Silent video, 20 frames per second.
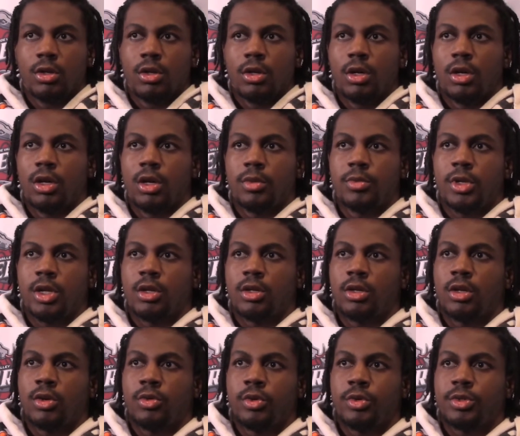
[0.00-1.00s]

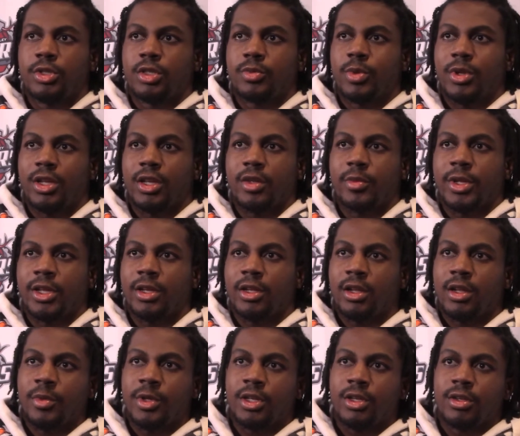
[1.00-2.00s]
No, we were just playing, man.
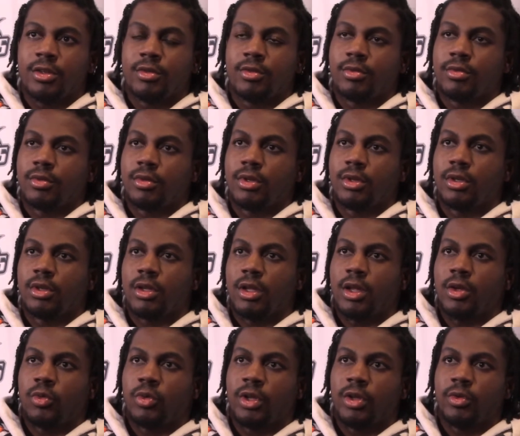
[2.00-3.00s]
I mean,
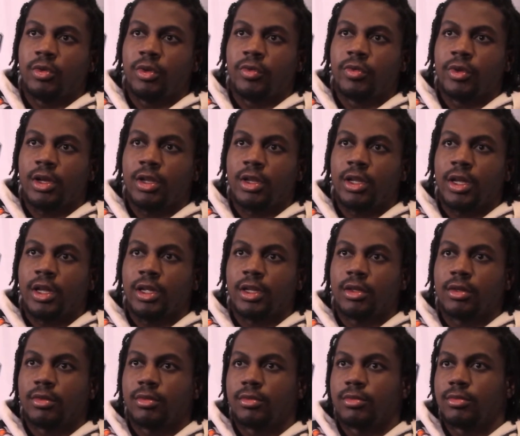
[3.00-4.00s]
we felt like,
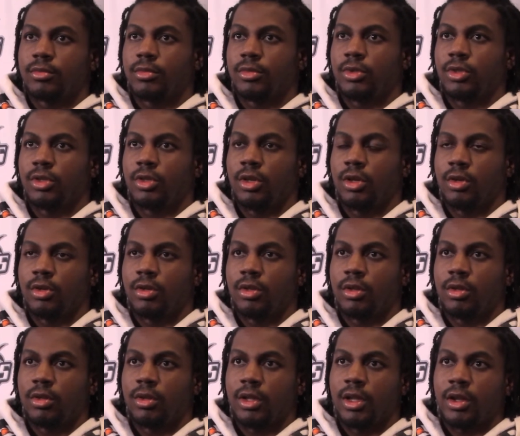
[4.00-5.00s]
you know,
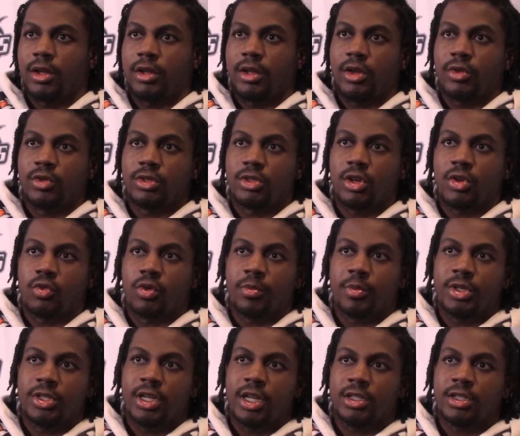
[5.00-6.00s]
there was no rim
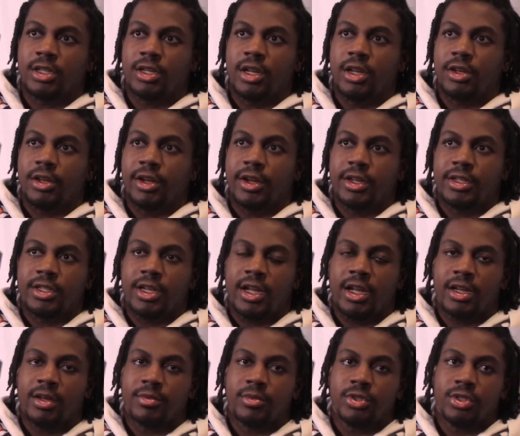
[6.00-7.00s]
protection down there at
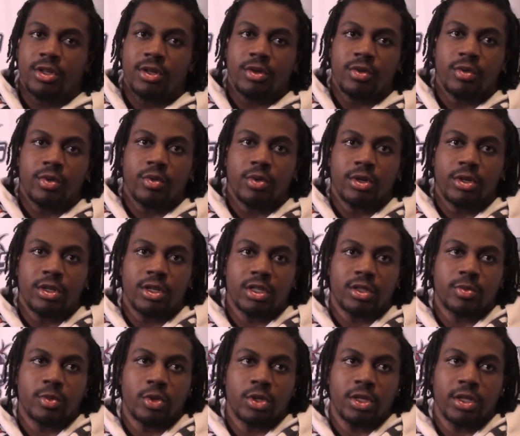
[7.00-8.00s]
times, so we wanted to
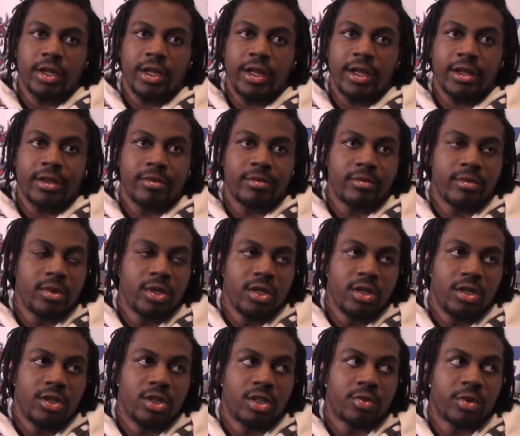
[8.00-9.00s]
exploit that,
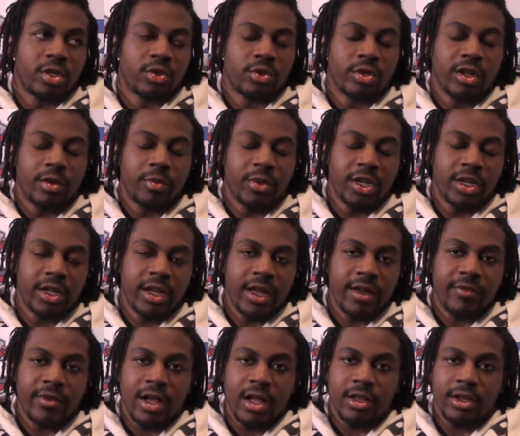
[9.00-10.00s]
especially with that big guy
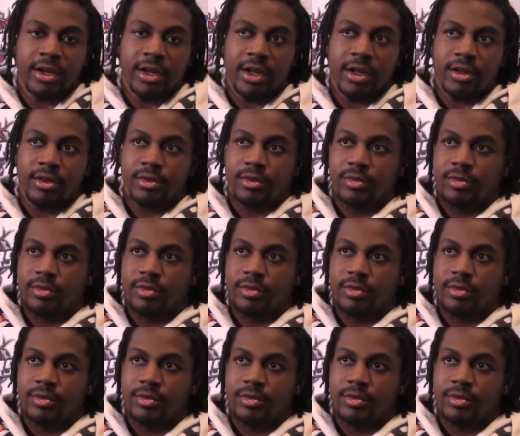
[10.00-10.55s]
fouling out.